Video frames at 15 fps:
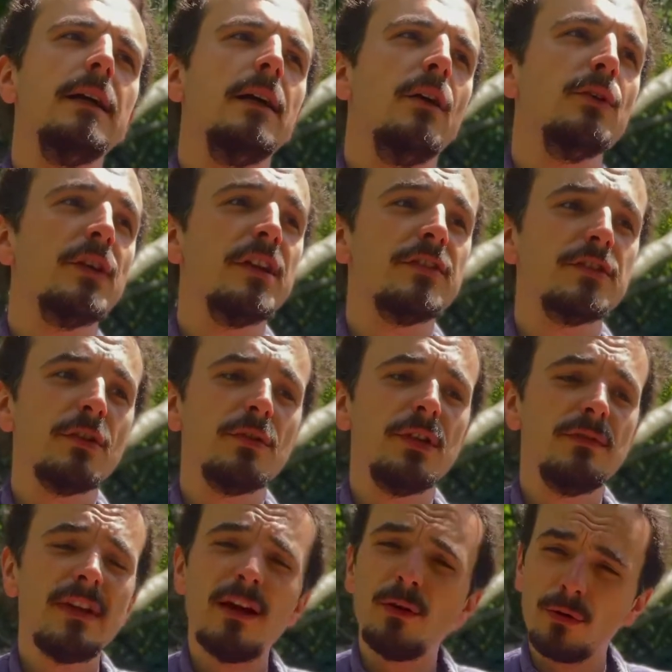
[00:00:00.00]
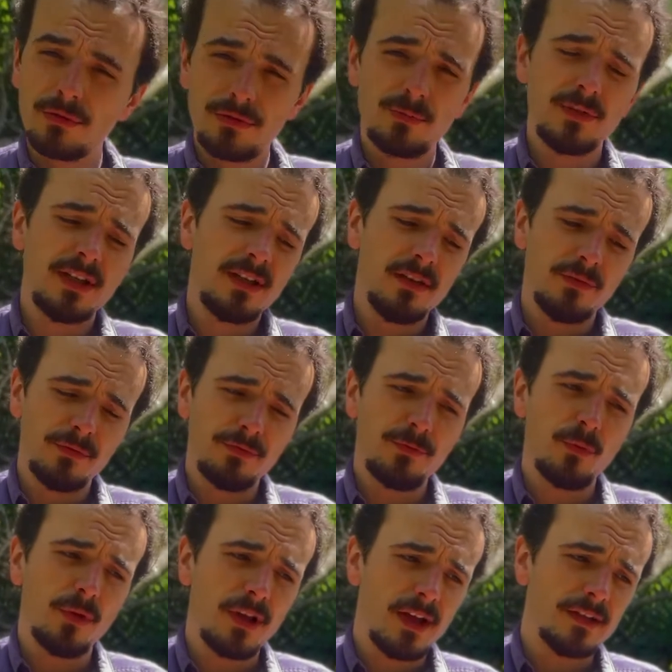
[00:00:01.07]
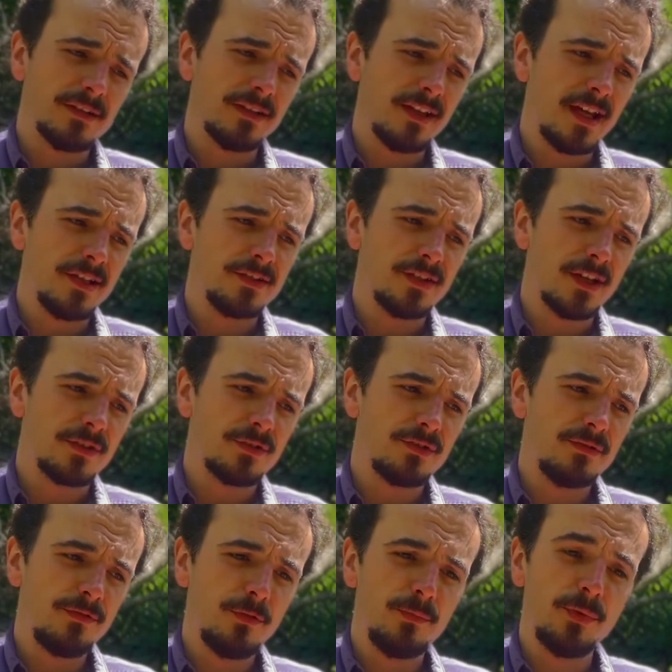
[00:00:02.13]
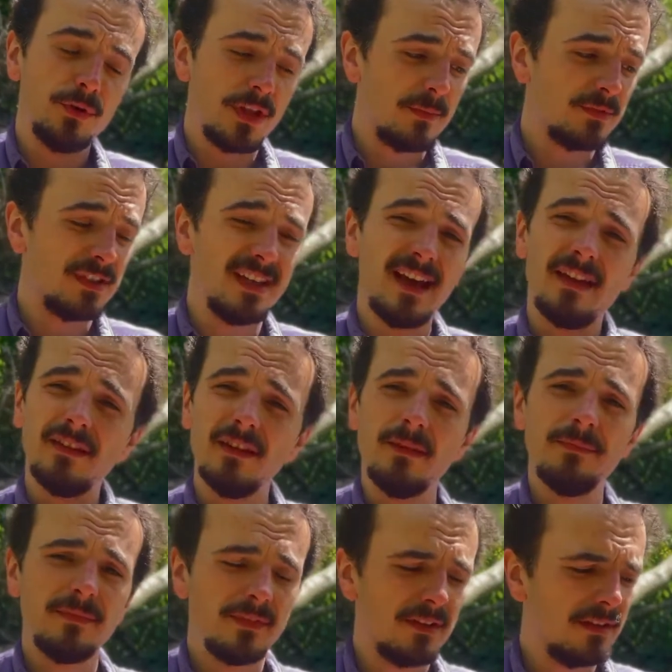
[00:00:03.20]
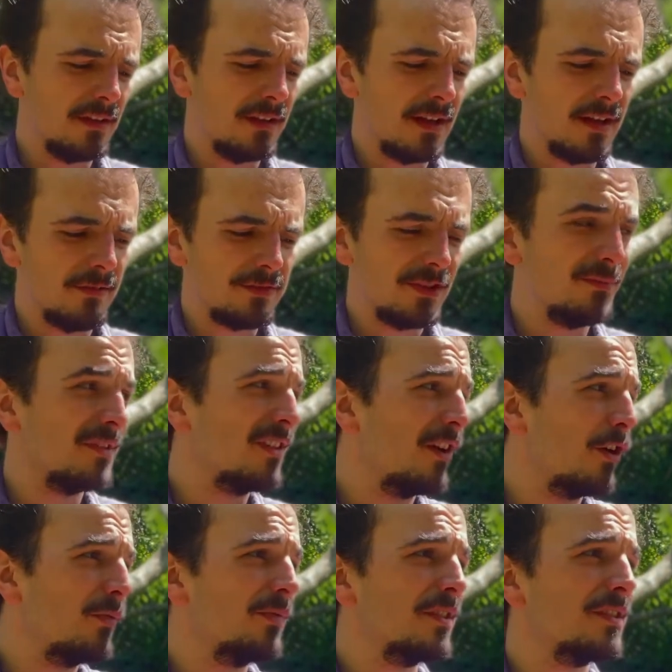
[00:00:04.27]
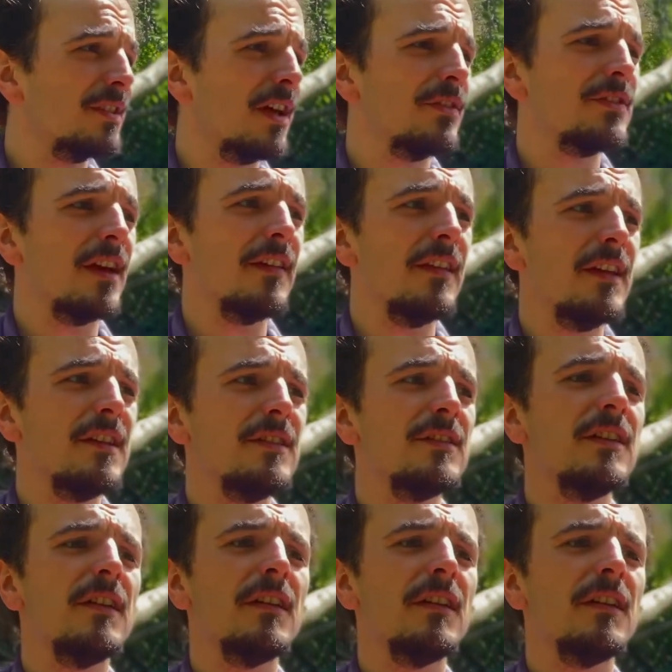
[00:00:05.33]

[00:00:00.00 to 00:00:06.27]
Okay, so you've now got 3 of the 4 lines of the A section. If you put them together, you're going to have something that hopefully sounds like this.